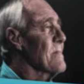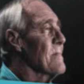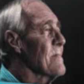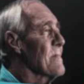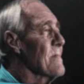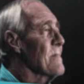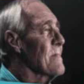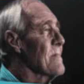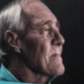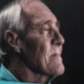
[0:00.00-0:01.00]

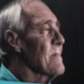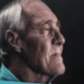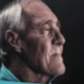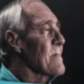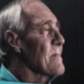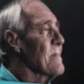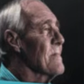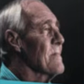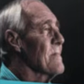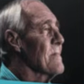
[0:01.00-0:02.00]

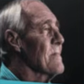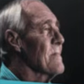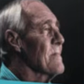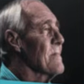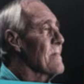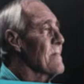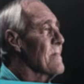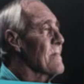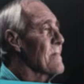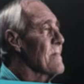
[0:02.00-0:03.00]

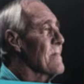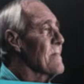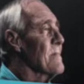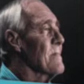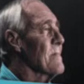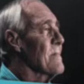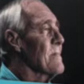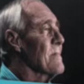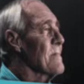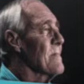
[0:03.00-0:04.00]

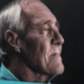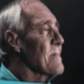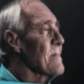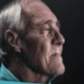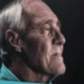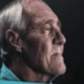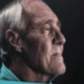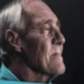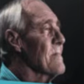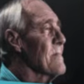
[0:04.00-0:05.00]

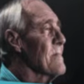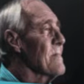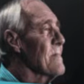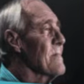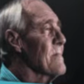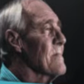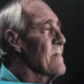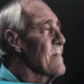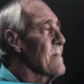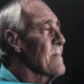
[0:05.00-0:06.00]

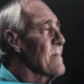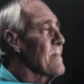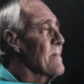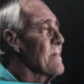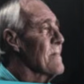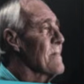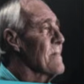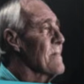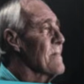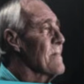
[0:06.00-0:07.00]

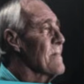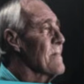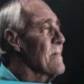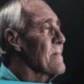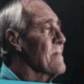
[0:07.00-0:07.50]
(not speaking)